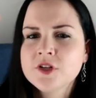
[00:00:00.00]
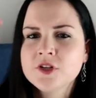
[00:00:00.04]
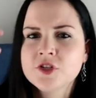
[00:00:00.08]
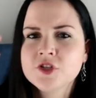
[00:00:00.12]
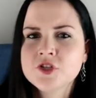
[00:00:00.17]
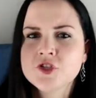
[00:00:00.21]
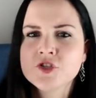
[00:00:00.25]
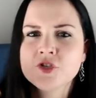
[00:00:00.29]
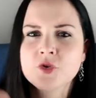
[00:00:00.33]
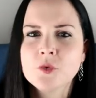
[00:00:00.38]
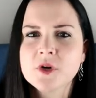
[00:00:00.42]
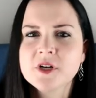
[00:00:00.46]

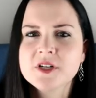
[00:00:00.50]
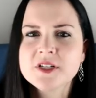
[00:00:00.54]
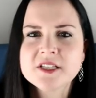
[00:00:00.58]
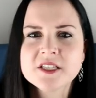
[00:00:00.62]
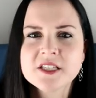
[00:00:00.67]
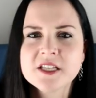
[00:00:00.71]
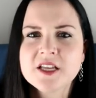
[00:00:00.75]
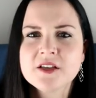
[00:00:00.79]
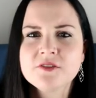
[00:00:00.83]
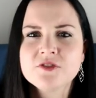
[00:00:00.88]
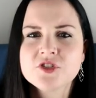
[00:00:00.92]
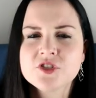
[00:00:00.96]
short
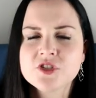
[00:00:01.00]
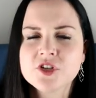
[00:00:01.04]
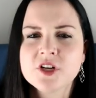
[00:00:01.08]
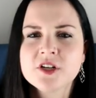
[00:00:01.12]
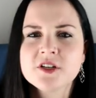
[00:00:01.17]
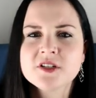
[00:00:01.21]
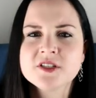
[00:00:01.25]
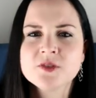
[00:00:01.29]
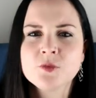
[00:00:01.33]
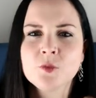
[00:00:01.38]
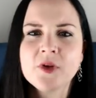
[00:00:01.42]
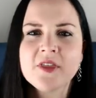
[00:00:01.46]
sleeve
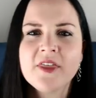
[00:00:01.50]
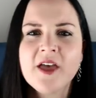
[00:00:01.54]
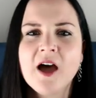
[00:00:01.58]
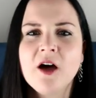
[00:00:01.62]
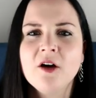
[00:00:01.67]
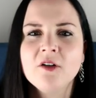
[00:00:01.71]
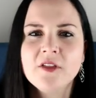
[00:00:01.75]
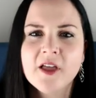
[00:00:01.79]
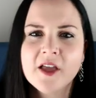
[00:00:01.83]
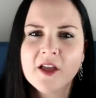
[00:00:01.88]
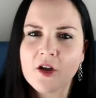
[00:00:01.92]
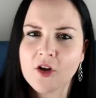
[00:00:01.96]
shirts
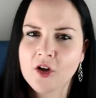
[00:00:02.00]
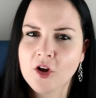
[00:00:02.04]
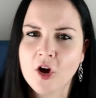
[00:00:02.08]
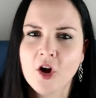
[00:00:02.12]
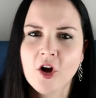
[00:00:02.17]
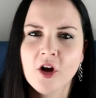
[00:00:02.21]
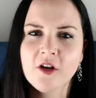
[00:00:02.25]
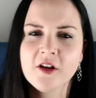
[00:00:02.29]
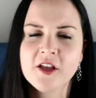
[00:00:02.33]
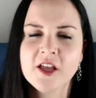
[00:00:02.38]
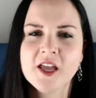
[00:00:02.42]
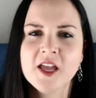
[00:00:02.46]
without like a
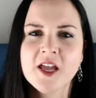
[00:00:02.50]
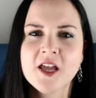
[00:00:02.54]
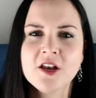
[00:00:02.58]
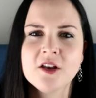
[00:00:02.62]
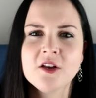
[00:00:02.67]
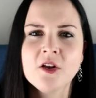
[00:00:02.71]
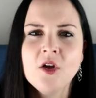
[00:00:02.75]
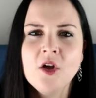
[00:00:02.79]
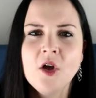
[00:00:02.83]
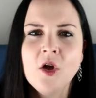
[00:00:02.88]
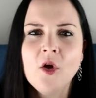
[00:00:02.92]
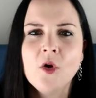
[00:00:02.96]

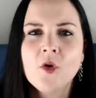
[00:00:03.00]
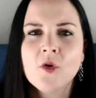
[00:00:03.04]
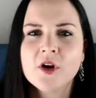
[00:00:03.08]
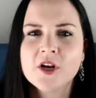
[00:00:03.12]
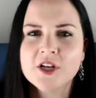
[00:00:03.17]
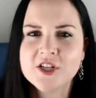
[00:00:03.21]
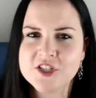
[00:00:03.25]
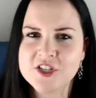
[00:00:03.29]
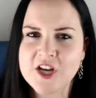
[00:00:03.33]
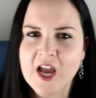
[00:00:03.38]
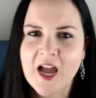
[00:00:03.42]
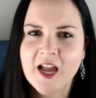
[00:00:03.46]
cardigan or
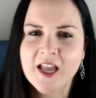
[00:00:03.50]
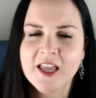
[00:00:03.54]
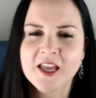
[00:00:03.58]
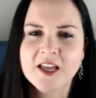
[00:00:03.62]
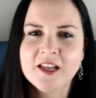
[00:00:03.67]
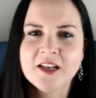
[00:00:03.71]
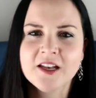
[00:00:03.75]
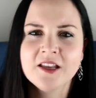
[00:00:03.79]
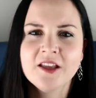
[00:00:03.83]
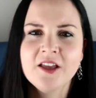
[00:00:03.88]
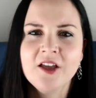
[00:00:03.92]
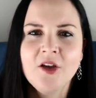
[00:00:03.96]
a
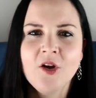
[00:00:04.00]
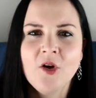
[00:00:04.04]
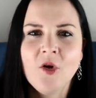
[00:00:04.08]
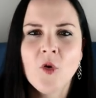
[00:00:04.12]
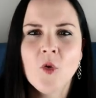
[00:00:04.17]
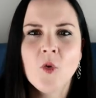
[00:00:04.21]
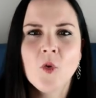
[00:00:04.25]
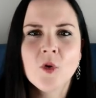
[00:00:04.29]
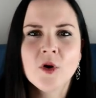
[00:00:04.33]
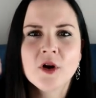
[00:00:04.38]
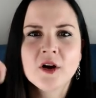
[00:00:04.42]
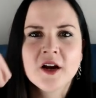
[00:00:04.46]
jacket,
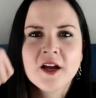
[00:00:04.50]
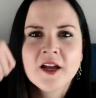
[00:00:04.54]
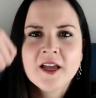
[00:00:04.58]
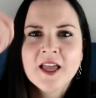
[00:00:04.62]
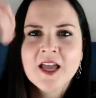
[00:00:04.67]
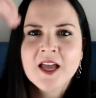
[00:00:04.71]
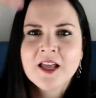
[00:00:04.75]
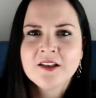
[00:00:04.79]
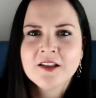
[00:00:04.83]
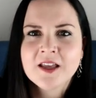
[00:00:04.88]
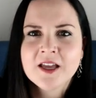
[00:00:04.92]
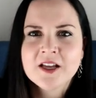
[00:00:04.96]
or
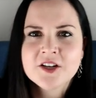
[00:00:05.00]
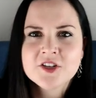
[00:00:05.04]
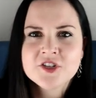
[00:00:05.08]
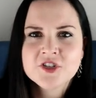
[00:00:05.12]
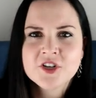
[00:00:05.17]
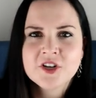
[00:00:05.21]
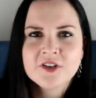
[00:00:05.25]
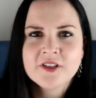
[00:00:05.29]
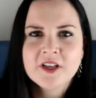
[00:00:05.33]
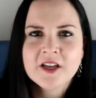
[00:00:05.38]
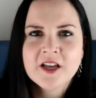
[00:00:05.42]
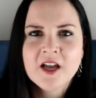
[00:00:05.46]
again, like a
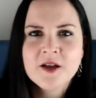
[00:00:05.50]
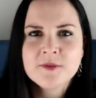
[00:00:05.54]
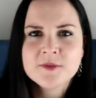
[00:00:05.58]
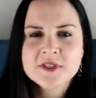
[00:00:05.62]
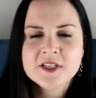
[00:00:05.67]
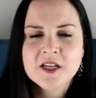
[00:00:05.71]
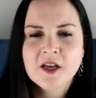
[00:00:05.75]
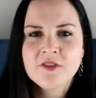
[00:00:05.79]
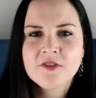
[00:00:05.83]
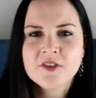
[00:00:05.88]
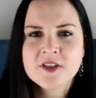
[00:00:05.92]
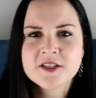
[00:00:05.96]
shirt that comes
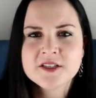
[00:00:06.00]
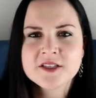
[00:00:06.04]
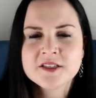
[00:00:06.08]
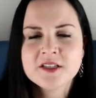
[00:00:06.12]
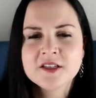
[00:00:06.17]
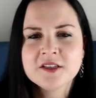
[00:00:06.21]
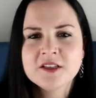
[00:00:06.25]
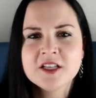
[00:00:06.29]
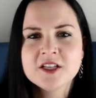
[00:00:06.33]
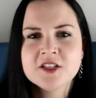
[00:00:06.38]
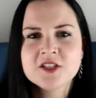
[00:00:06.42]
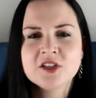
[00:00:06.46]
down
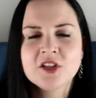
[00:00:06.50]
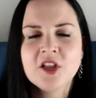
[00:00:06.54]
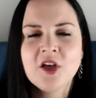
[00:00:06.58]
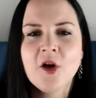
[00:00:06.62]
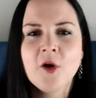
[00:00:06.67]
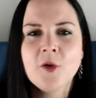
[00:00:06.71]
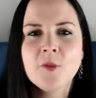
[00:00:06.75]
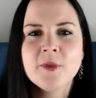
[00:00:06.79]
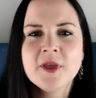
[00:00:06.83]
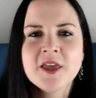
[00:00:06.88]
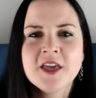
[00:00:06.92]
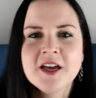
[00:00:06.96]
this
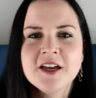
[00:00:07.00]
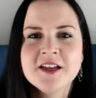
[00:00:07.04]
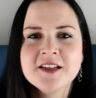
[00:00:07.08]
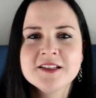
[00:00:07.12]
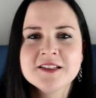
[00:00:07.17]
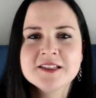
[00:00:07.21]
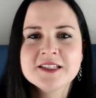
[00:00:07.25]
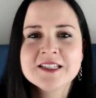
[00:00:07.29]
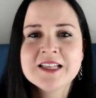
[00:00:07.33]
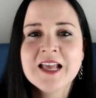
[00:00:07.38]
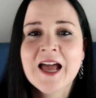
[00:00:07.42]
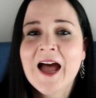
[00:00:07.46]
low,
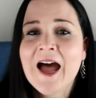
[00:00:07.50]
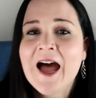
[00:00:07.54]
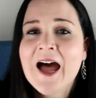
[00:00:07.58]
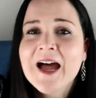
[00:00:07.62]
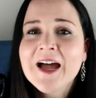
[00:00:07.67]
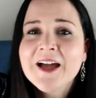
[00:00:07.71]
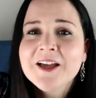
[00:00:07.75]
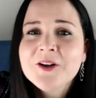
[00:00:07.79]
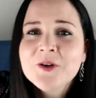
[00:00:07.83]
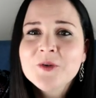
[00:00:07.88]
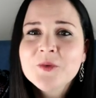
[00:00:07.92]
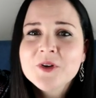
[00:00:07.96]
because
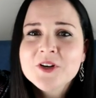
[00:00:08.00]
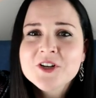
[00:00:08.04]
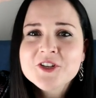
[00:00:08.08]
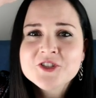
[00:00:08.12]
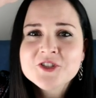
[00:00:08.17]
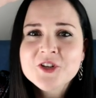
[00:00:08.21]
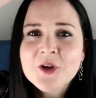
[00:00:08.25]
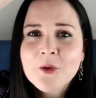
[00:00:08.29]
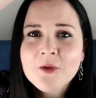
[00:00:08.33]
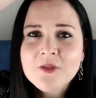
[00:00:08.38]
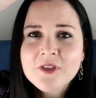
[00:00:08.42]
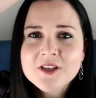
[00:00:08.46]
I don't want to
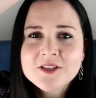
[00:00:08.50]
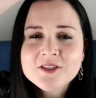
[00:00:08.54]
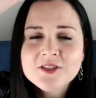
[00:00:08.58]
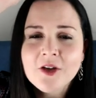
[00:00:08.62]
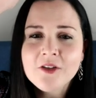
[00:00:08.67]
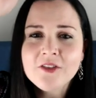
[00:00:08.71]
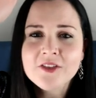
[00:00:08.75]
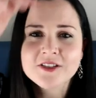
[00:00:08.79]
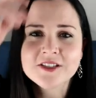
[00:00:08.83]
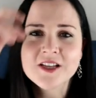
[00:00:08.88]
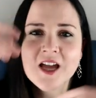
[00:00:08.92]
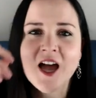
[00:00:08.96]
show this
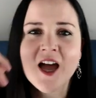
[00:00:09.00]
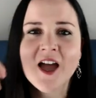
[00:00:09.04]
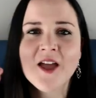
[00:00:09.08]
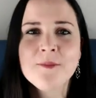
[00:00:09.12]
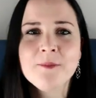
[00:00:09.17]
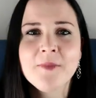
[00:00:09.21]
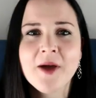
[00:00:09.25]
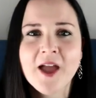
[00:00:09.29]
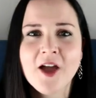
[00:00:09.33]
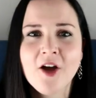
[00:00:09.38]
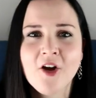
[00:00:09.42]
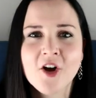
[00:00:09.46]
all the time.
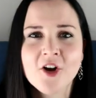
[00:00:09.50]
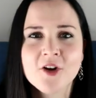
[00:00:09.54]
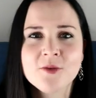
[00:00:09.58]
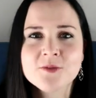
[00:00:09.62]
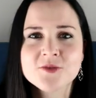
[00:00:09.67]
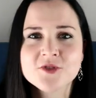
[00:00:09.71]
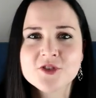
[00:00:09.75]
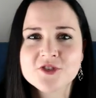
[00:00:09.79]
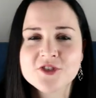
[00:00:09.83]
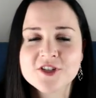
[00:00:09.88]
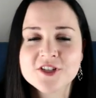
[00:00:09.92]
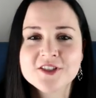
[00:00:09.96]
My
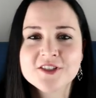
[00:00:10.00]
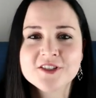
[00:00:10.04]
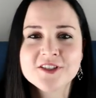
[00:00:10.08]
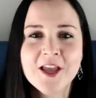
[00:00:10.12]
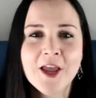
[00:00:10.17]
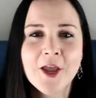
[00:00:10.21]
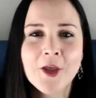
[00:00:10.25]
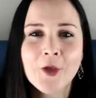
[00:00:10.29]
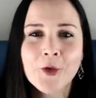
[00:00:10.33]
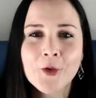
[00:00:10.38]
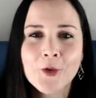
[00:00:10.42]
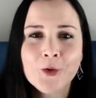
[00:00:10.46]
arms are just
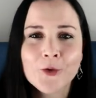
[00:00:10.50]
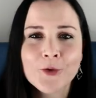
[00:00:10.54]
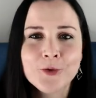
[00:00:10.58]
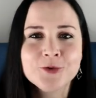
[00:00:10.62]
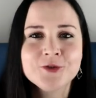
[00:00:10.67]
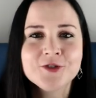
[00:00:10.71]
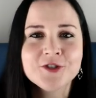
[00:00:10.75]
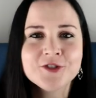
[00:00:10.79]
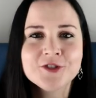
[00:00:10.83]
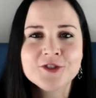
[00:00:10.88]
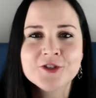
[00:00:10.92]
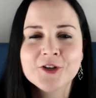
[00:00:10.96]
a
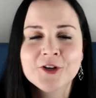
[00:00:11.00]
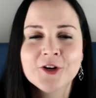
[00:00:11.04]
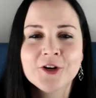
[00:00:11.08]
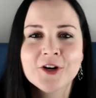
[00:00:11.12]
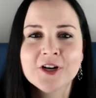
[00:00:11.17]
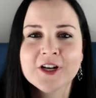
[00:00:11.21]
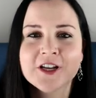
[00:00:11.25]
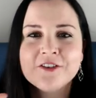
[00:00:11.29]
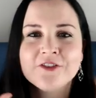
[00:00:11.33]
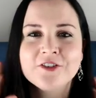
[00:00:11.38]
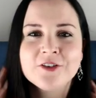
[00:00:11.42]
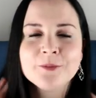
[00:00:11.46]
huge
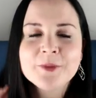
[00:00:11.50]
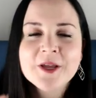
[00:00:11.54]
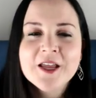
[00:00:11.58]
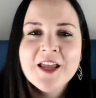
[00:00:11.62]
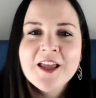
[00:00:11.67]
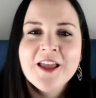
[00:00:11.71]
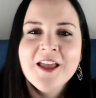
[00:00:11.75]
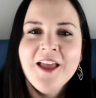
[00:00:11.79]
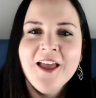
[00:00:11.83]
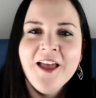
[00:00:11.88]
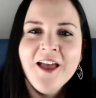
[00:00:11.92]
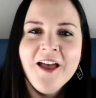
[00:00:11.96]
insecurity for
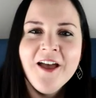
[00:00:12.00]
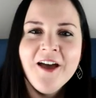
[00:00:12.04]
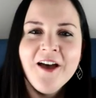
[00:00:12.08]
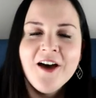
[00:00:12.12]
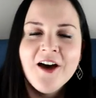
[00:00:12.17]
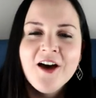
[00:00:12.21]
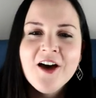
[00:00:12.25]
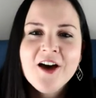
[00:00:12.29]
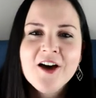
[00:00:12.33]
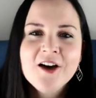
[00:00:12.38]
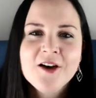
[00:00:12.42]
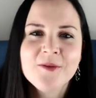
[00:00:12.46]
me.
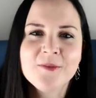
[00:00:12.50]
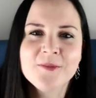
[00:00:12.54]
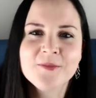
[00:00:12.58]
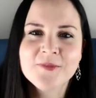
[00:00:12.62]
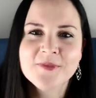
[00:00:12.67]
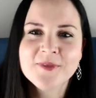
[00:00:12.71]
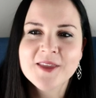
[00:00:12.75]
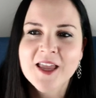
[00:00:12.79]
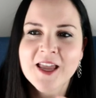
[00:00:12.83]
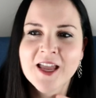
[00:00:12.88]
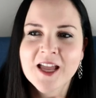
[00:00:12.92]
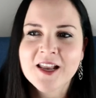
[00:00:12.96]

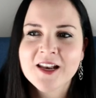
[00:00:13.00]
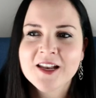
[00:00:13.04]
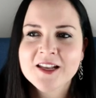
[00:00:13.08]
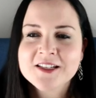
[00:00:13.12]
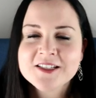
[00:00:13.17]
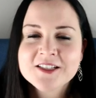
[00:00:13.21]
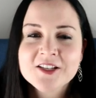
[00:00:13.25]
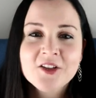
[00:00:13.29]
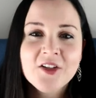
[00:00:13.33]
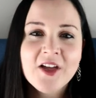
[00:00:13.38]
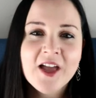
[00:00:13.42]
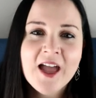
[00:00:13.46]
And
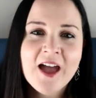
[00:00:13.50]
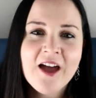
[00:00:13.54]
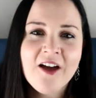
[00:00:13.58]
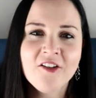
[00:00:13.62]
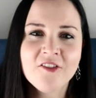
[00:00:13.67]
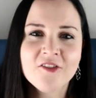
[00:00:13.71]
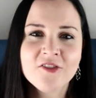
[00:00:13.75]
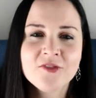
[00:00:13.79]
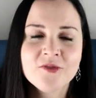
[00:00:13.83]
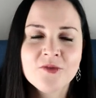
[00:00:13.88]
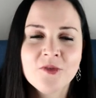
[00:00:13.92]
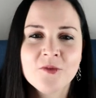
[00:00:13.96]
until I
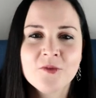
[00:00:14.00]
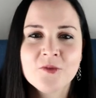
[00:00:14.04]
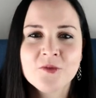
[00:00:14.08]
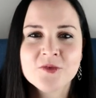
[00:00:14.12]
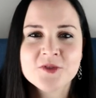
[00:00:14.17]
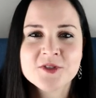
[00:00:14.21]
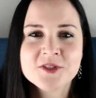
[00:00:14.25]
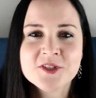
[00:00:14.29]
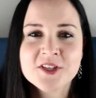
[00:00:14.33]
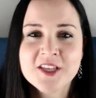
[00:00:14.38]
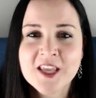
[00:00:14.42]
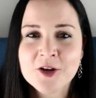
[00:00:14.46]
have
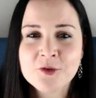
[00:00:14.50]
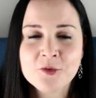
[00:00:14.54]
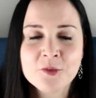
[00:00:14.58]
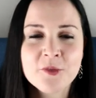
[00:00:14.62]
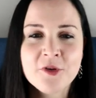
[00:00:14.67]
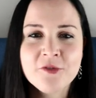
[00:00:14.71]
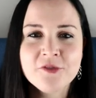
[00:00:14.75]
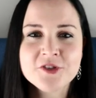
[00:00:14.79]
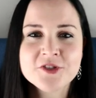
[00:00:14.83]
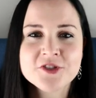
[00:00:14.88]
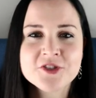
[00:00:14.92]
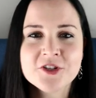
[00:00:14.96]
skin
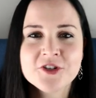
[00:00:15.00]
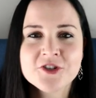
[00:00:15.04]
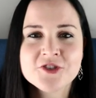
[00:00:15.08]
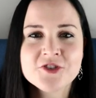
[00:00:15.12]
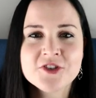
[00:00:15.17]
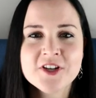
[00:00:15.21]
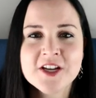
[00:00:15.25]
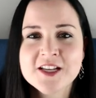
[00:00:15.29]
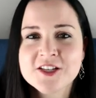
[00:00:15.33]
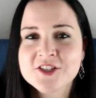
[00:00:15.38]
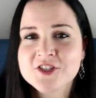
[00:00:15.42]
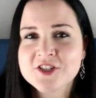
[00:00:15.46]
removal
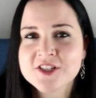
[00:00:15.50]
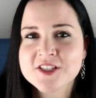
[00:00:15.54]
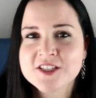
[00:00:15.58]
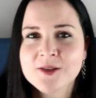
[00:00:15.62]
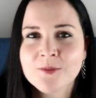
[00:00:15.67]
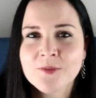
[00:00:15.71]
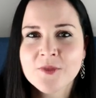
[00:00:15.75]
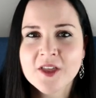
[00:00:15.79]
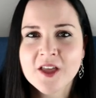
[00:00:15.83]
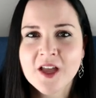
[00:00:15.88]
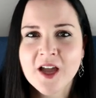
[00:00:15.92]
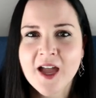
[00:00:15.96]
surgery, it's just
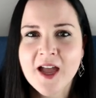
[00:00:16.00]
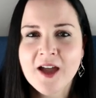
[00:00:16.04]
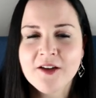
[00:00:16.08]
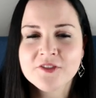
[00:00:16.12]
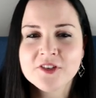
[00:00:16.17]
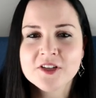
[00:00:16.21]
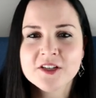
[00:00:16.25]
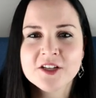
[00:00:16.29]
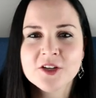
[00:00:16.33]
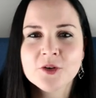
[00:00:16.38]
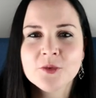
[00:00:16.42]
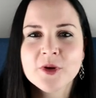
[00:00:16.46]
something I have
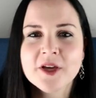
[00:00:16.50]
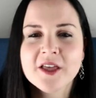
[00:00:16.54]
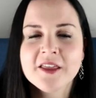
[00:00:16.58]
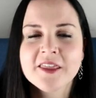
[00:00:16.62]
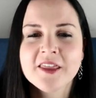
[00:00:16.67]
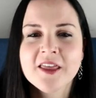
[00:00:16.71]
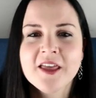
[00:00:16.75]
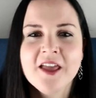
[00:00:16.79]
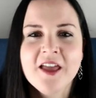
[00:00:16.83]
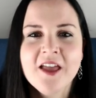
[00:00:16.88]
to deal with.